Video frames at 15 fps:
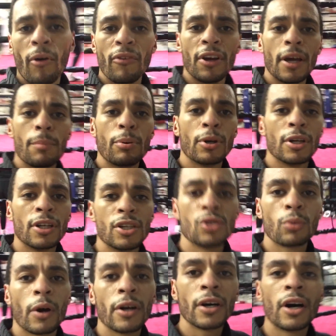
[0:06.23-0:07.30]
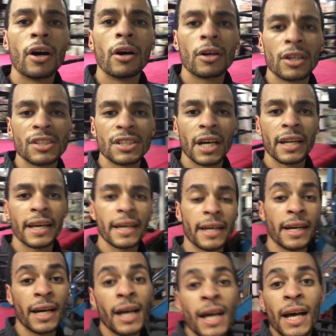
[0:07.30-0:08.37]
over here putting in this work on a
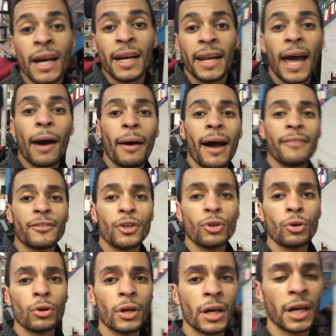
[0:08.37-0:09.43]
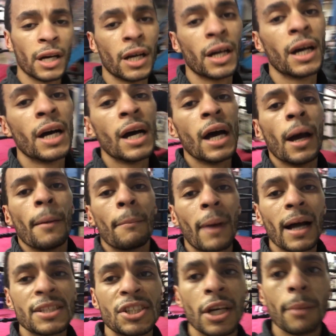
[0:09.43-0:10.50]
Sunday now afternoon.
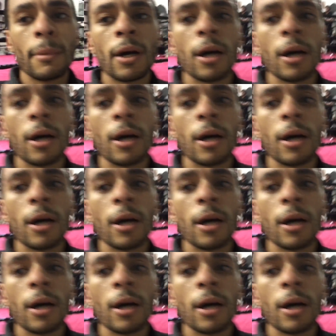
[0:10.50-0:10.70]
My gym,